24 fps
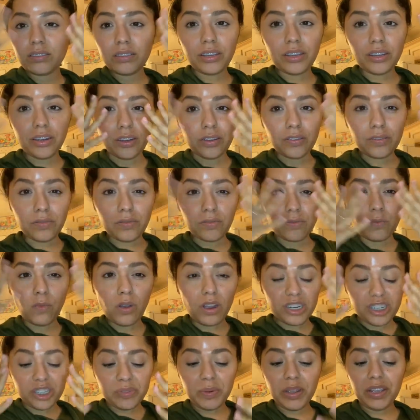you know,
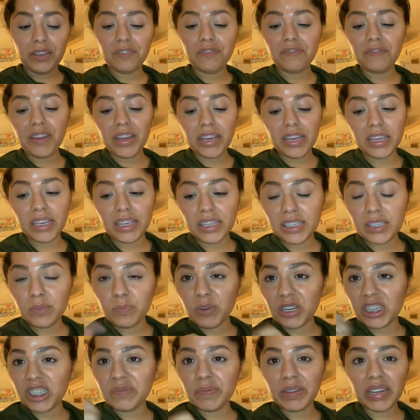wash my face,
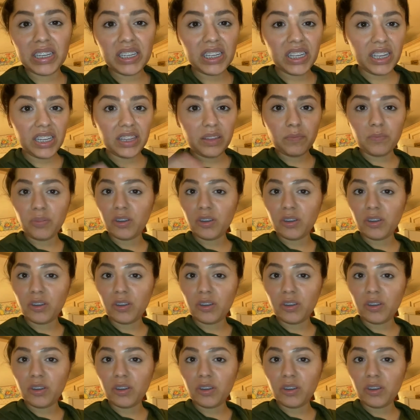brush my teeth,